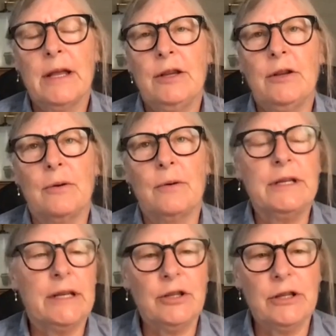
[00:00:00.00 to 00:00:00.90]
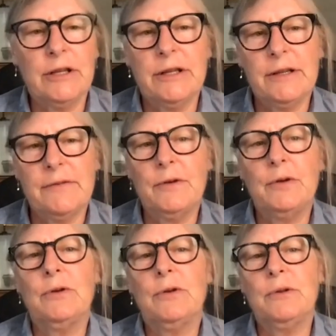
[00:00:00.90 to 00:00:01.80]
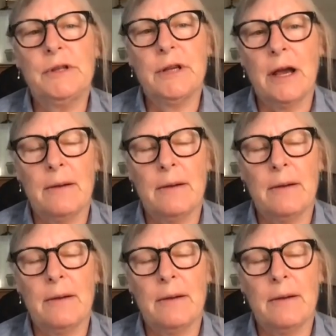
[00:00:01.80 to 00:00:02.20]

you know, indigenous foods,